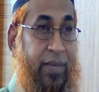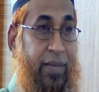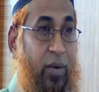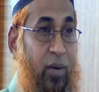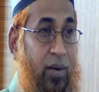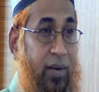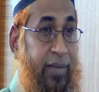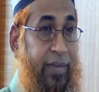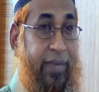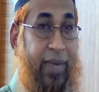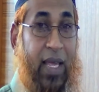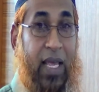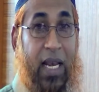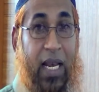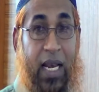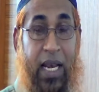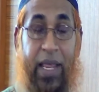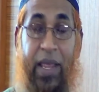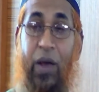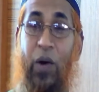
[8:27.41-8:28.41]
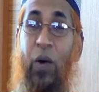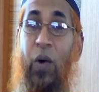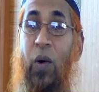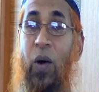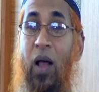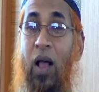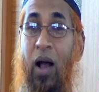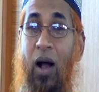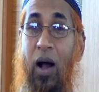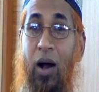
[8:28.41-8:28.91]
Fulfill
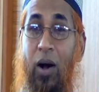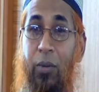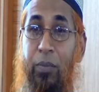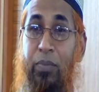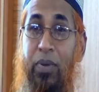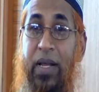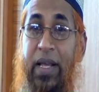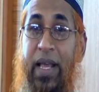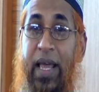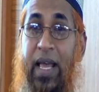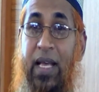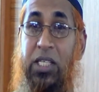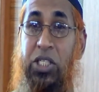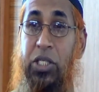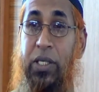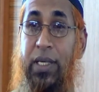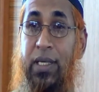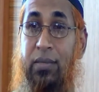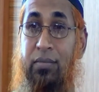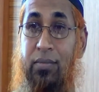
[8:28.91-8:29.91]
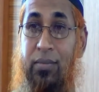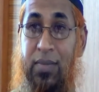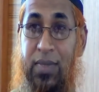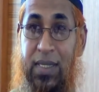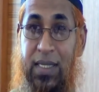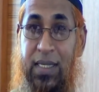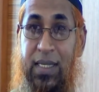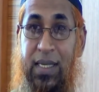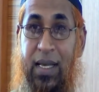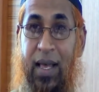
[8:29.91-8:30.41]
your
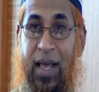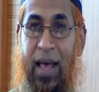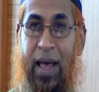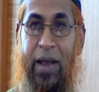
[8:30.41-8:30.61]
obligations